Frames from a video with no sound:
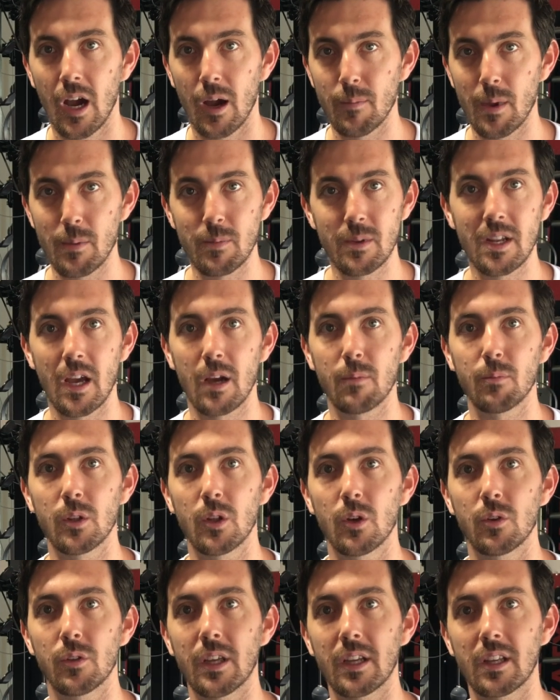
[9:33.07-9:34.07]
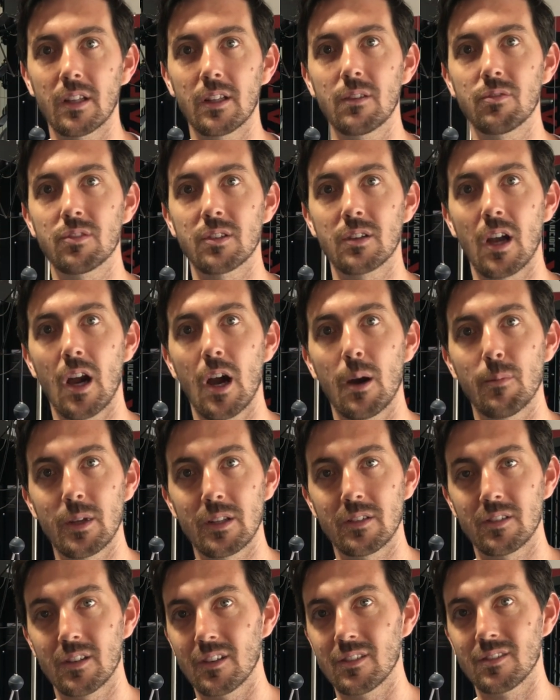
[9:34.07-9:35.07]
maybe down below they can leave some
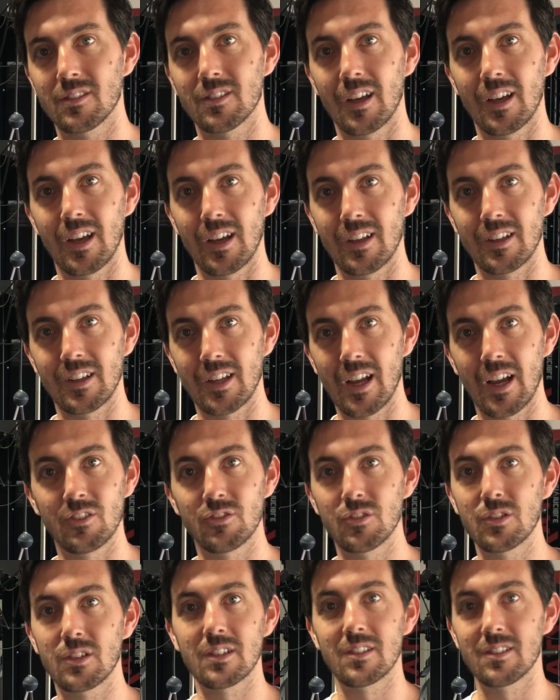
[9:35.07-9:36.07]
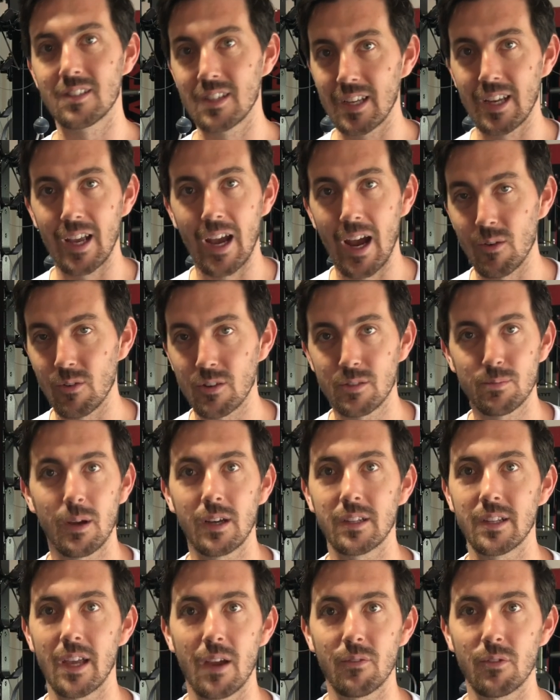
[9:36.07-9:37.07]
comments, because guys, you can see I
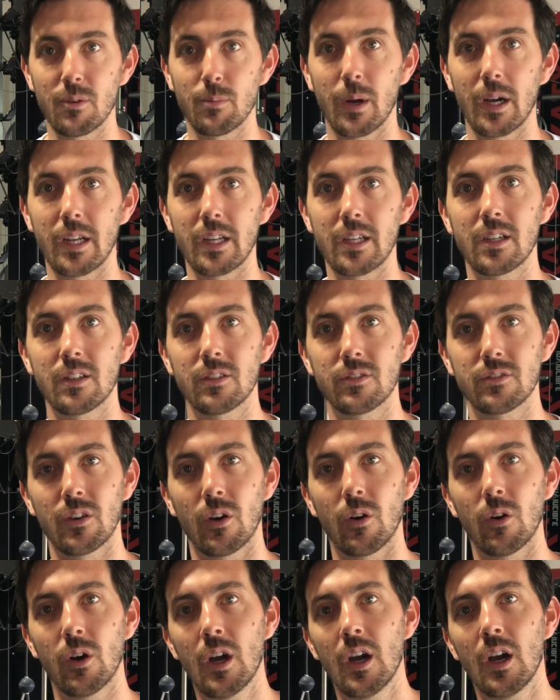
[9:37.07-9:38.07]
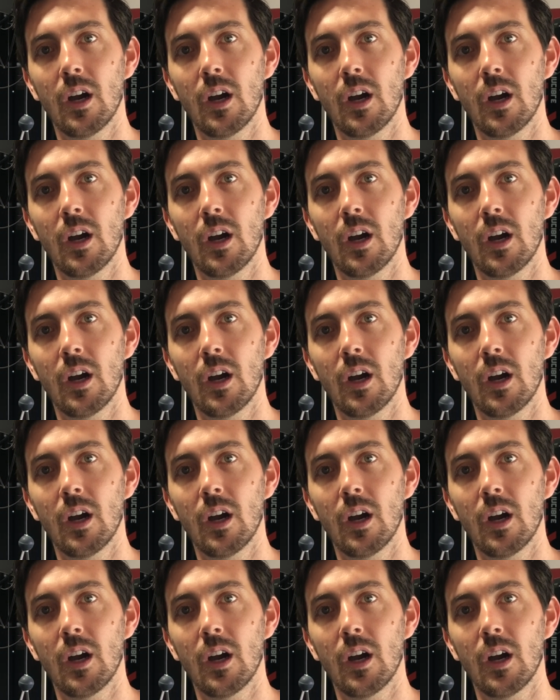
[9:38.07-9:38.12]
respond to everybody. So